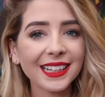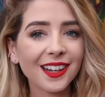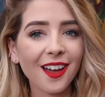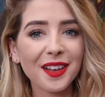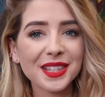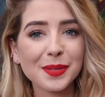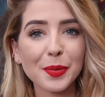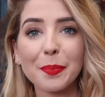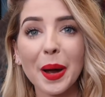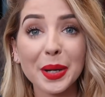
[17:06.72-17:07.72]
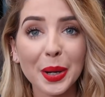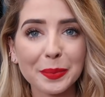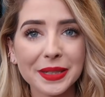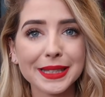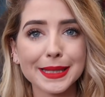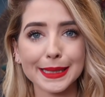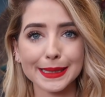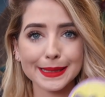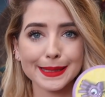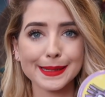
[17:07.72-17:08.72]
And last but by no means
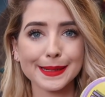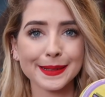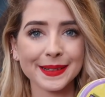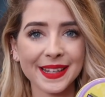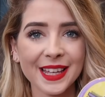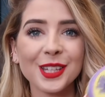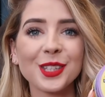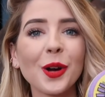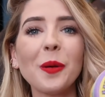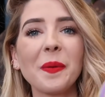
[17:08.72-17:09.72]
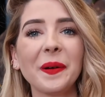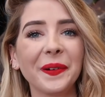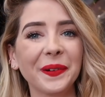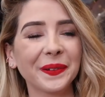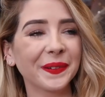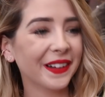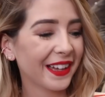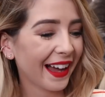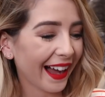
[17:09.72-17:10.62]
least, Dobble.